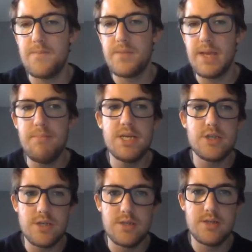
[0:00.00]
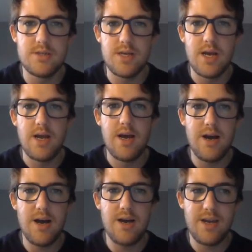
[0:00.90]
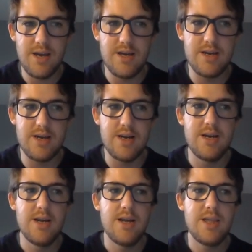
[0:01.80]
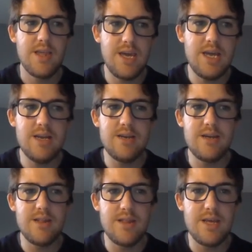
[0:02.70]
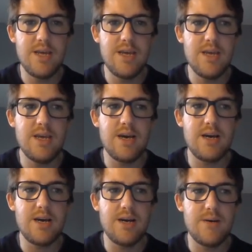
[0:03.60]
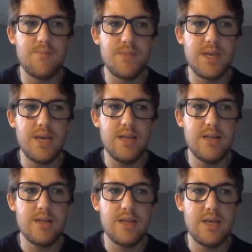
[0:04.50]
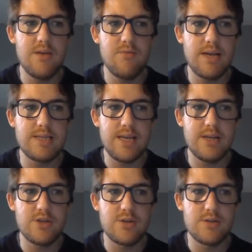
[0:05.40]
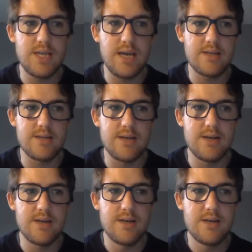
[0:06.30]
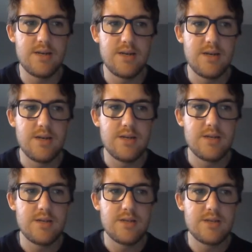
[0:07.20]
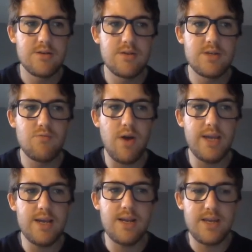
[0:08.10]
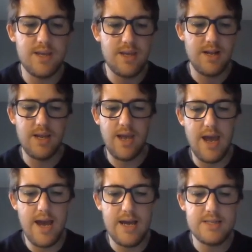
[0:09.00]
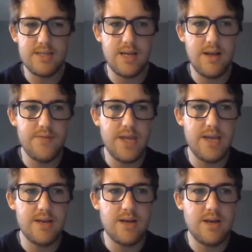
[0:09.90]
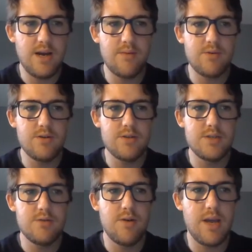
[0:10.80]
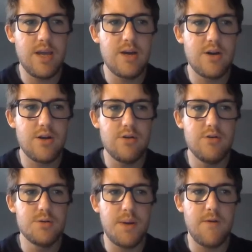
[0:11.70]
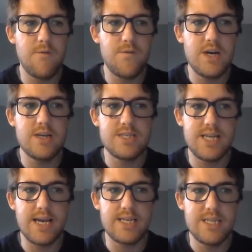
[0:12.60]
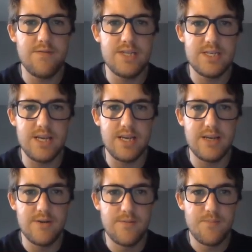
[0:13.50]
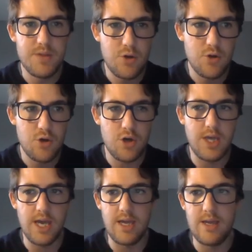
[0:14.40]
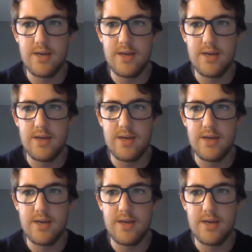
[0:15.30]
emissions occur in the residential sector. So I'm going to right click and click add, and then I'm going to include my first activity, cooking.